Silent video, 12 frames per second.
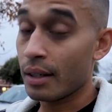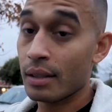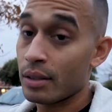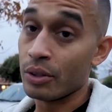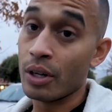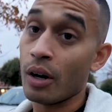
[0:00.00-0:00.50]

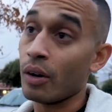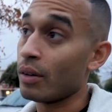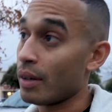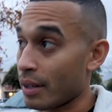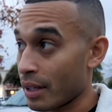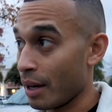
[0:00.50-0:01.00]
you know,
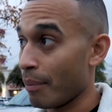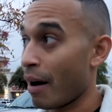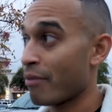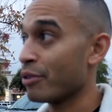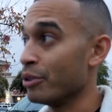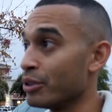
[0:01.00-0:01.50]
get my
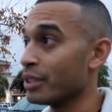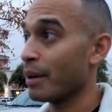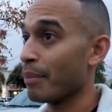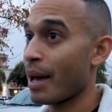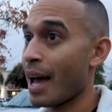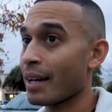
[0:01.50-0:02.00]
food
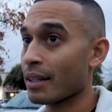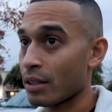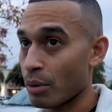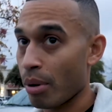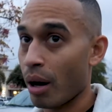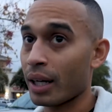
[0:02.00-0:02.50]
sent back.
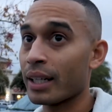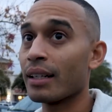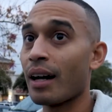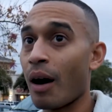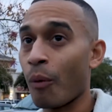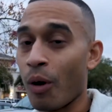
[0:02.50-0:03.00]
You brought it,
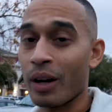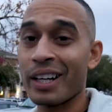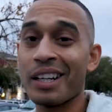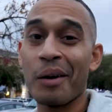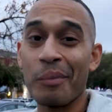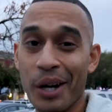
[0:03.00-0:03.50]
I want
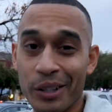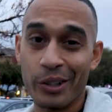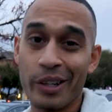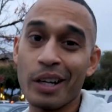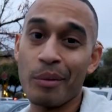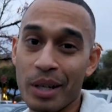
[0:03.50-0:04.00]
it, I'm
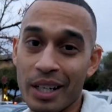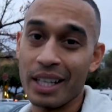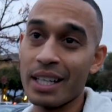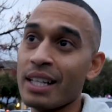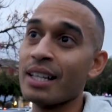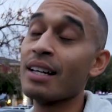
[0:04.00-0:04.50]
hungry, I'm gonna
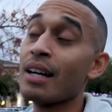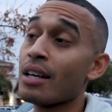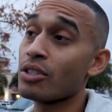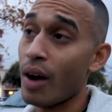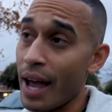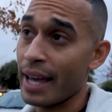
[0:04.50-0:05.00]
eat it.
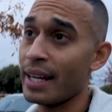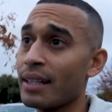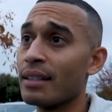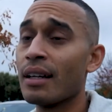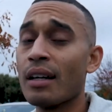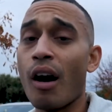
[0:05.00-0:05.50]
So I ate it.
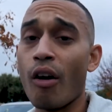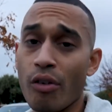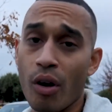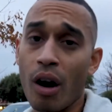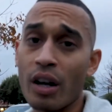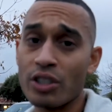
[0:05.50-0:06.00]

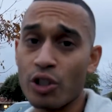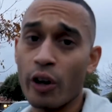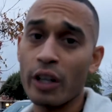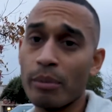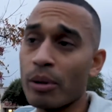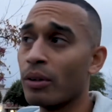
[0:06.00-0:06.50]
Overall
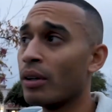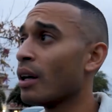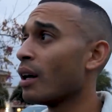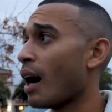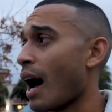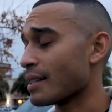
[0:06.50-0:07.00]
enjoyable.
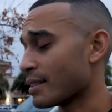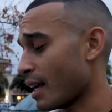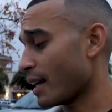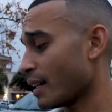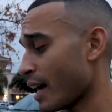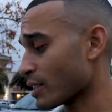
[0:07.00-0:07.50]
I
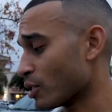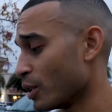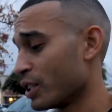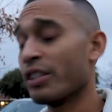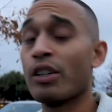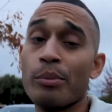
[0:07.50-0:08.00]
sat next to
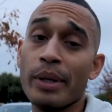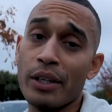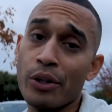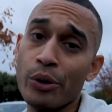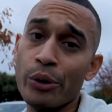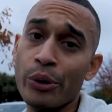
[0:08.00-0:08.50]
a gentleman
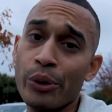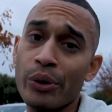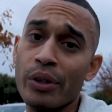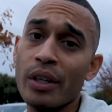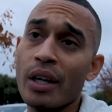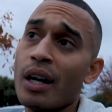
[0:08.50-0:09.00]
who
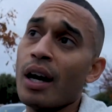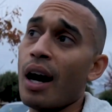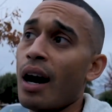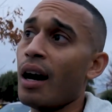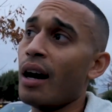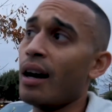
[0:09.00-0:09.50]

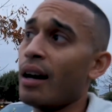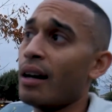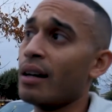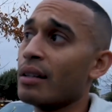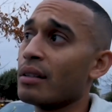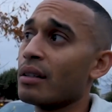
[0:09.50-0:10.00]

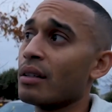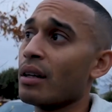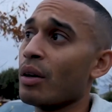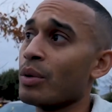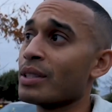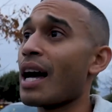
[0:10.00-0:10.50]

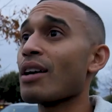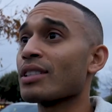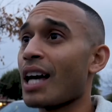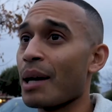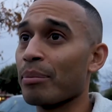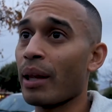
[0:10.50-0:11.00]
was
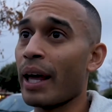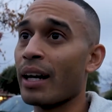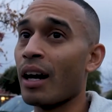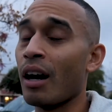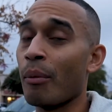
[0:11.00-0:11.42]
outside playing a